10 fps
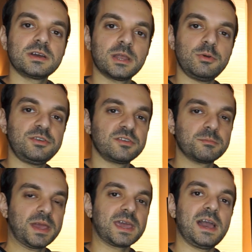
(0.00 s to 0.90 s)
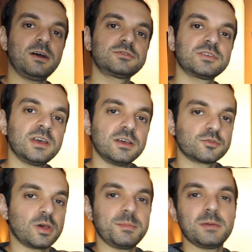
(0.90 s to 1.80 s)
it reaches my couch,
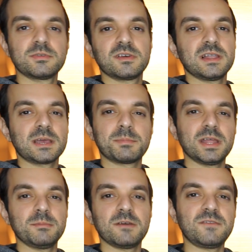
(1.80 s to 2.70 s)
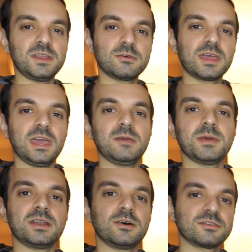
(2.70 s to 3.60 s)
so I'm able to play my video game
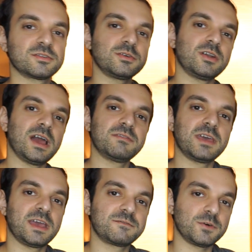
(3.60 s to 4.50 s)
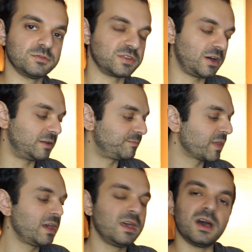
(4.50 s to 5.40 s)
and also, have the headphones on.
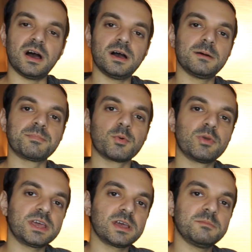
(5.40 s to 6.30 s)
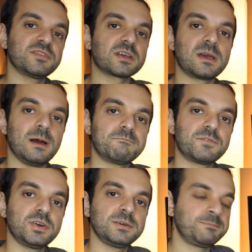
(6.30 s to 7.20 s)
When it comes to
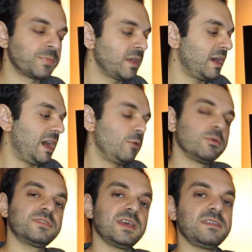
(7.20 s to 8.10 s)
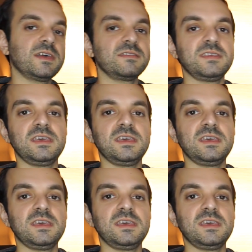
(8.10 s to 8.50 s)
comfort, I will say that